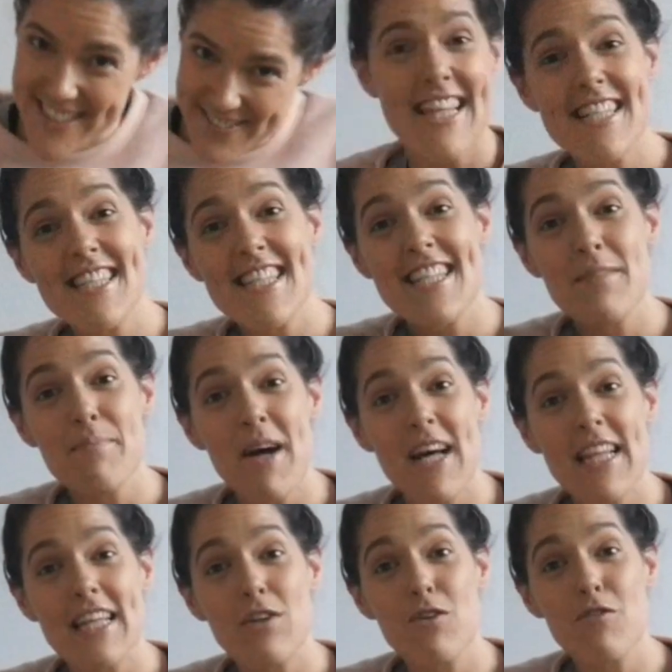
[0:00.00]
This is
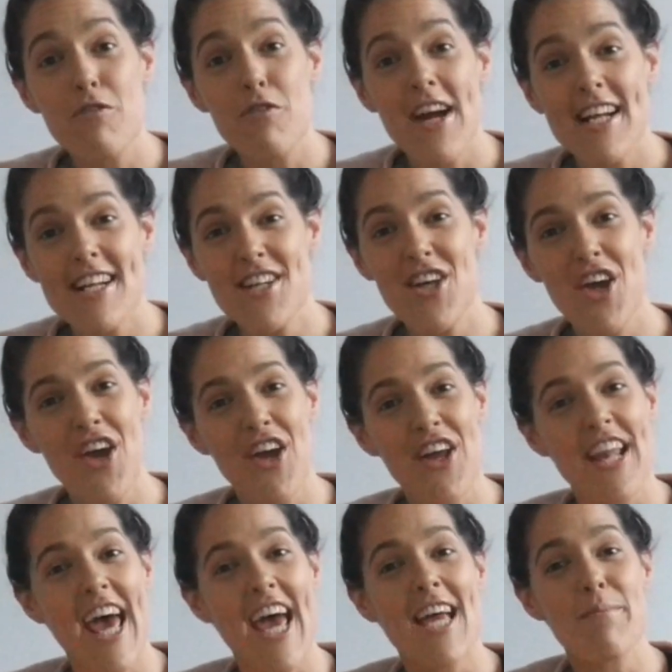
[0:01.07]
my little friend. Her
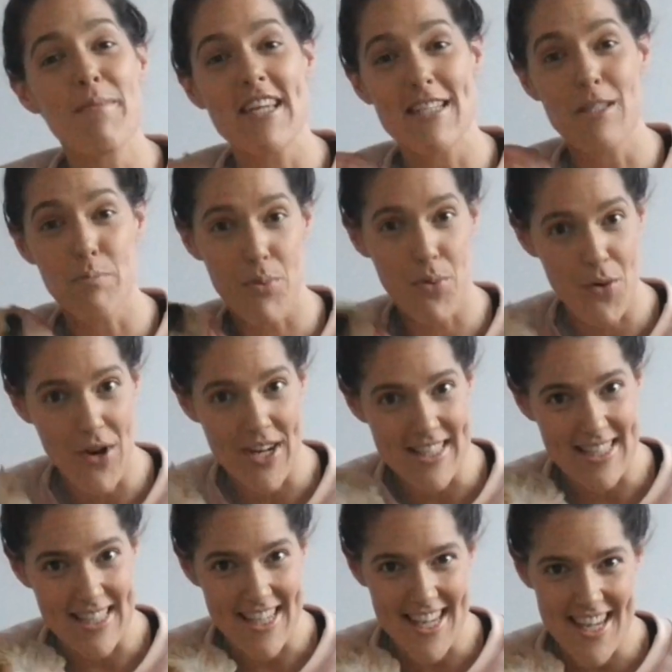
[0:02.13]
name is
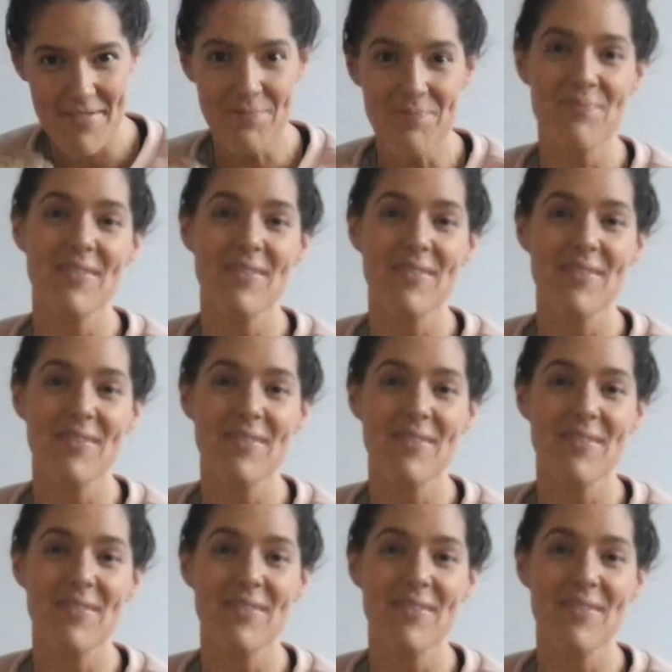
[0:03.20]
Presley.